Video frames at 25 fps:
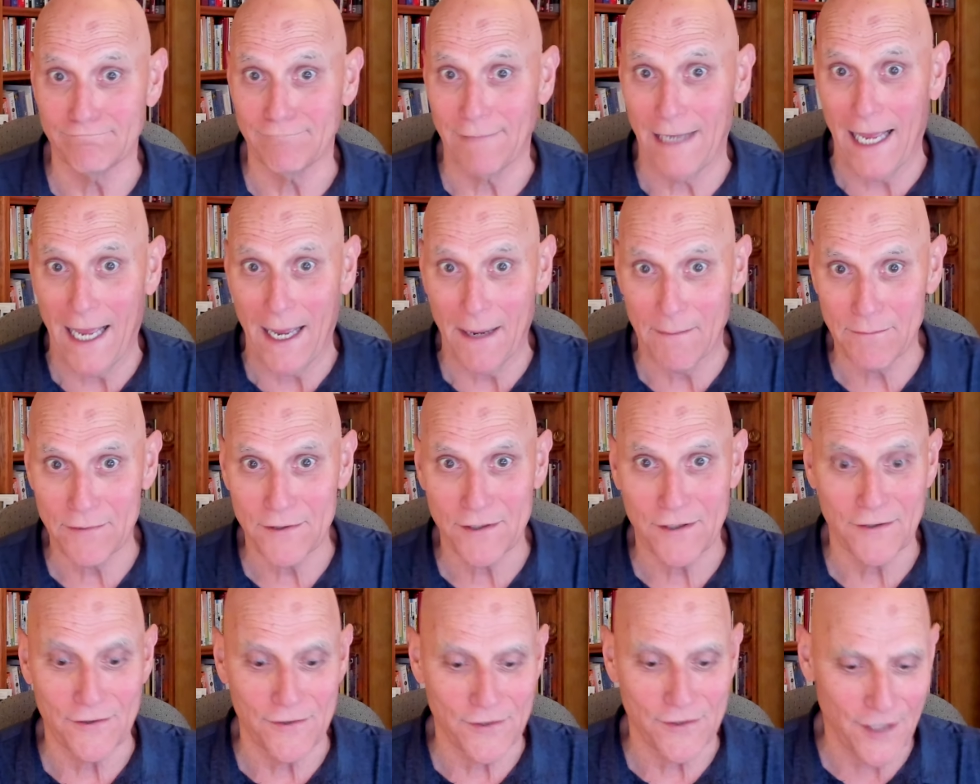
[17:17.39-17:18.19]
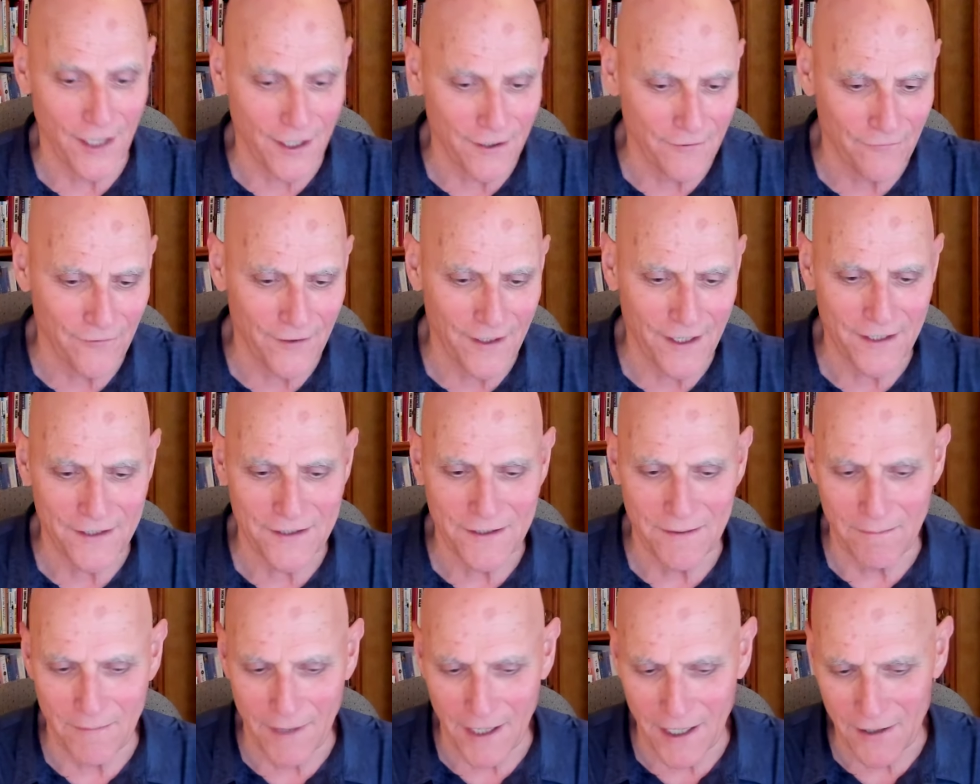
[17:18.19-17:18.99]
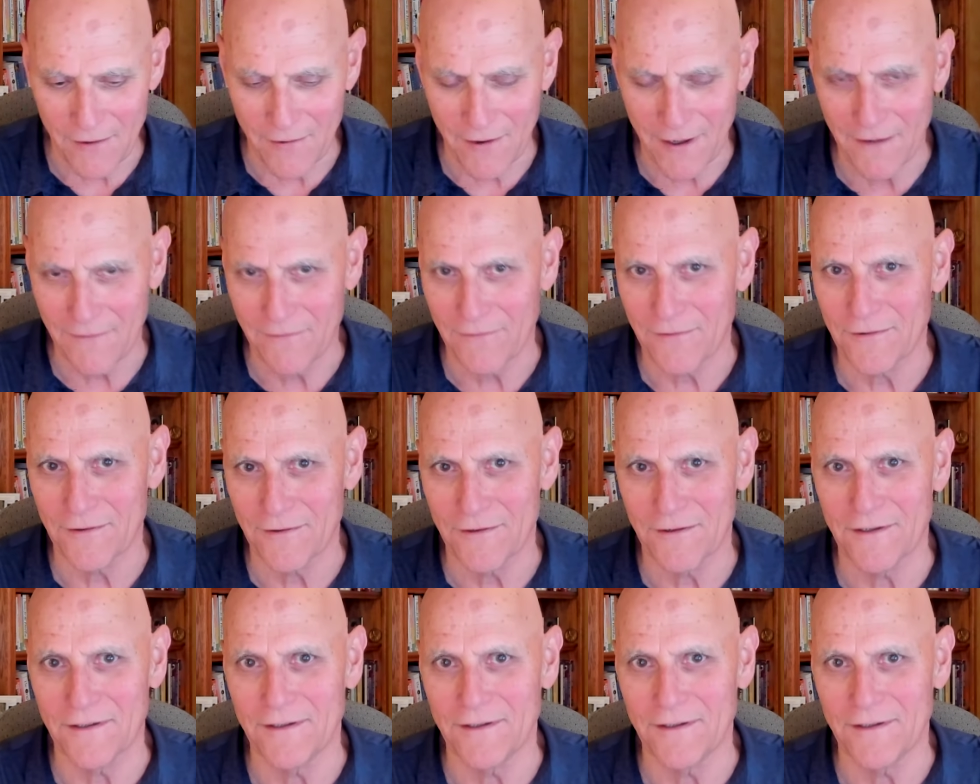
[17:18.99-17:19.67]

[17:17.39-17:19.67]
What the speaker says: apps and PsychFlex and MindGrapher